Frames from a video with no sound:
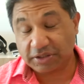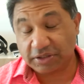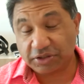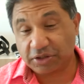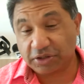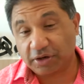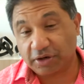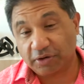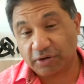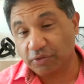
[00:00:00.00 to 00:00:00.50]

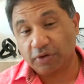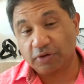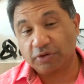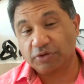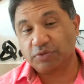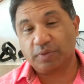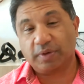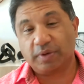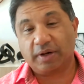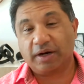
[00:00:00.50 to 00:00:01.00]
year, and who
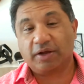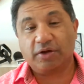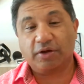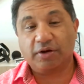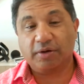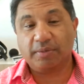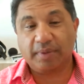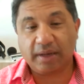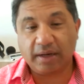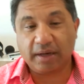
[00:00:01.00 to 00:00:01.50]
knows when it
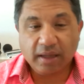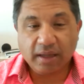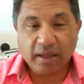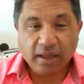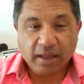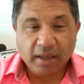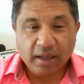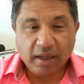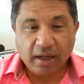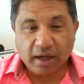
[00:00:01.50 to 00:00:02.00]
could have been.
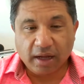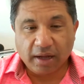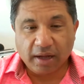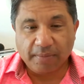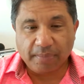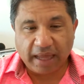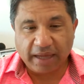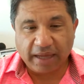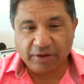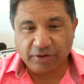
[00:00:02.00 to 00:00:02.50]

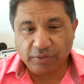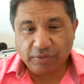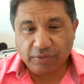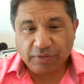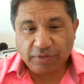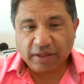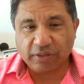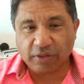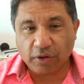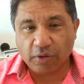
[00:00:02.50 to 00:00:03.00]
I do
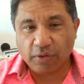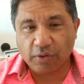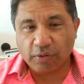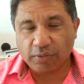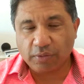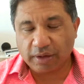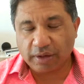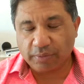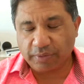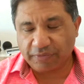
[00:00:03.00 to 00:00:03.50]
think,
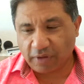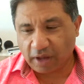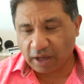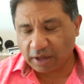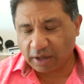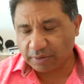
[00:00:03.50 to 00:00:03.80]
though, and we've talked about